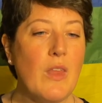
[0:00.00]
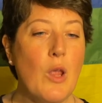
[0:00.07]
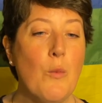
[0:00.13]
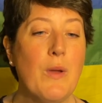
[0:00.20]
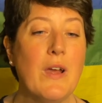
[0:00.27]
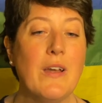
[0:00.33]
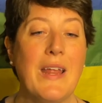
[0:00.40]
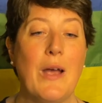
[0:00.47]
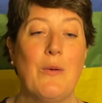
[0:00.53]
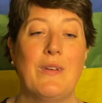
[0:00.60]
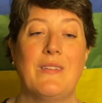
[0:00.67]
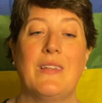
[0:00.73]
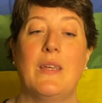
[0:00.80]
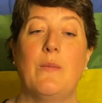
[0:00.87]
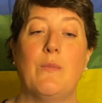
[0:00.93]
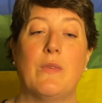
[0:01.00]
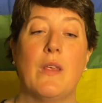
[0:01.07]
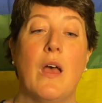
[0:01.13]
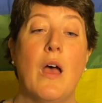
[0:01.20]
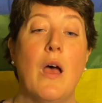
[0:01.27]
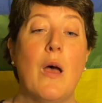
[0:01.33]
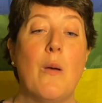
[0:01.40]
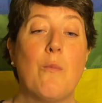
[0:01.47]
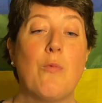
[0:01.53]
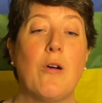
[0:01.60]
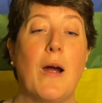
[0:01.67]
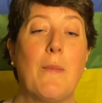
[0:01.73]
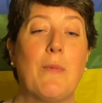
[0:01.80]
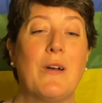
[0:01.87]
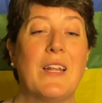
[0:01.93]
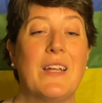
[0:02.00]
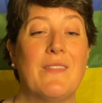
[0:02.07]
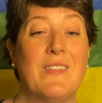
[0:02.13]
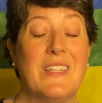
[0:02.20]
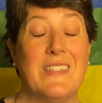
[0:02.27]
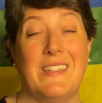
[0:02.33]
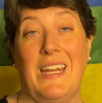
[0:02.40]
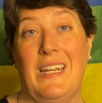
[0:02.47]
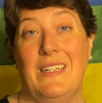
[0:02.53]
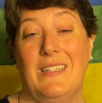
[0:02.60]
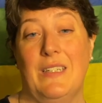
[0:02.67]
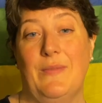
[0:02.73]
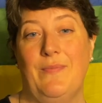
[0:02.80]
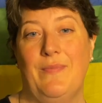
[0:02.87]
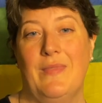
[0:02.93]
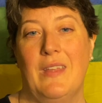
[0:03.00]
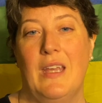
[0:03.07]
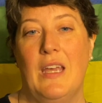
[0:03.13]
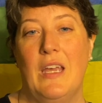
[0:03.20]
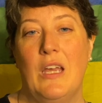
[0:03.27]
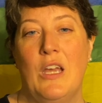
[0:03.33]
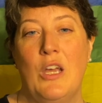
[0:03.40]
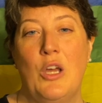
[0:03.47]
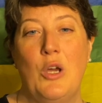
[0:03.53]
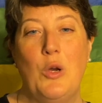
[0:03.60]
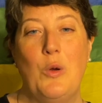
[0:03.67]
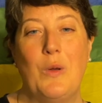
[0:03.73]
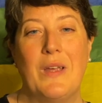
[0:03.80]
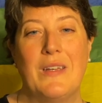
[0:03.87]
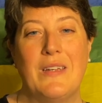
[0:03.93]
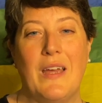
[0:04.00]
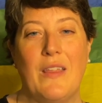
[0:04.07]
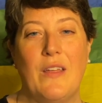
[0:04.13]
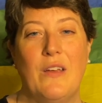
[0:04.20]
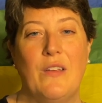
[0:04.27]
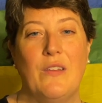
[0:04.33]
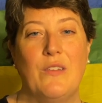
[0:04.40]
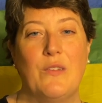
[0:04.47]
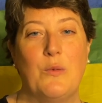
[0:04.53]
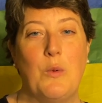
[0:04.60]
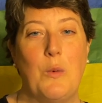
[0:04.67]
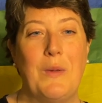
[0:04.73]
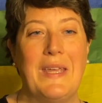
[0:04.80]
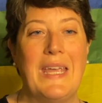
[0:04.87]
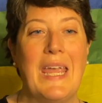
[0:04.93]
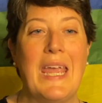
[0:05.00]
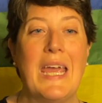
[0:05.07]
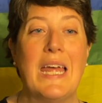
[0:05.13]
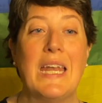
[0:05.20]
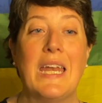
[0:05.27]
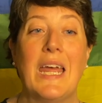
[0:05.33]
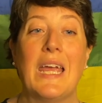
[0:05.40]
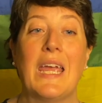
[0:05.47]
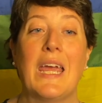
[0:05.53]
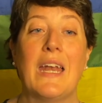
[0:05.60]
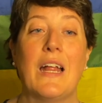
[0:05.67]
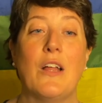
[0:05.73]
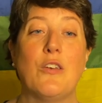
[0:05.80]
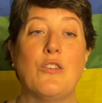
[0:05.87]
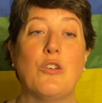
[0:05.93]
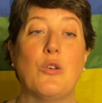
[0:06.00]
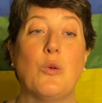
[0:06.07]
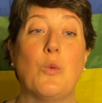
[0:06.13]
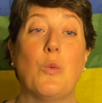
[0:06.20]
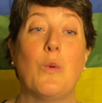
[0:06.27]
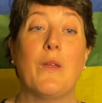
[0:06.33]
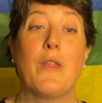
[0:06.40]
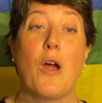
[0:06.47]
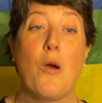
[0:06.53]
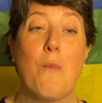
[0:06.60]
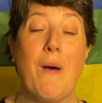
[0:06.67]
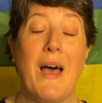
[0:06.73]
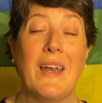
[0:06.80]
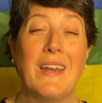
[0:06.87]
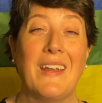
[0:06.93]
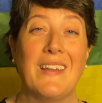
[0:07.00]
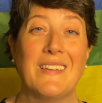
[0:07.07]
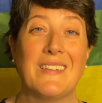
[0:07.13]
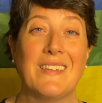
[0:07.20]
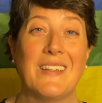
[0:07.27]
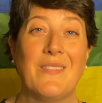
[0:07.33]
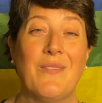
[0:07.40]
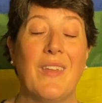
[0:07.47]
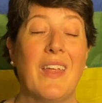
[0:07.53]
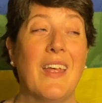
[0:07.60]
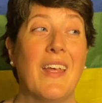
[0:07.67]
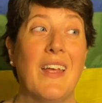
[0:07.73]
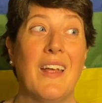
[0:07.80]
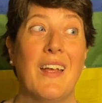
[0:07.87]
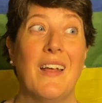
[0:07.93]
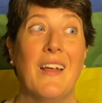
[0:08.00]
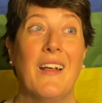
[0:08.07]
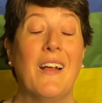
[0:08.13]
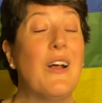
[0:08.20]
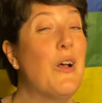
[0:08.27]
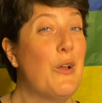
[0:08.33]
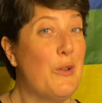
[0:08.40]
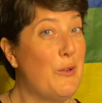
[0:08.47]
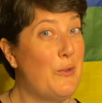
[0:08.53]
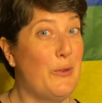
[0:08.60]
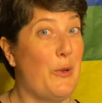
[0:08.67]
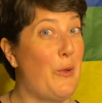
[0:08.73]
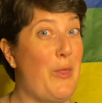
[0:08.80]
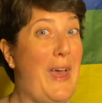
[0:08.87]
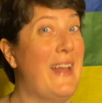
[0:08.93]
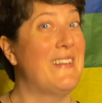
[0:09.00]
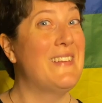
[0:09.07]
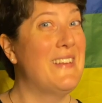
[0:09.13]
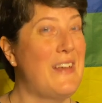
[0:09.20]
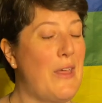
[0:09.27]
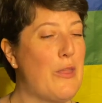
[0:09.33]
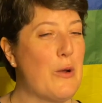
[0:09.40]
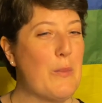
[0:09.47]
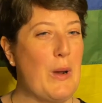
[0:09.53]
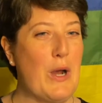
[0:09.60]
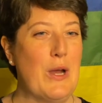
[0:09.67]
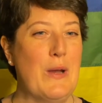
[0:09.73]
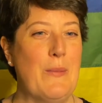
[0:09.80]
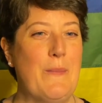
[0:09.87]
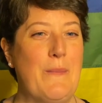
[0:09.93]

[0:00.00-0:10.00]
We are now, it seems, property of the state, who can tell us what we can and cannot do with our bodies. So that's another part.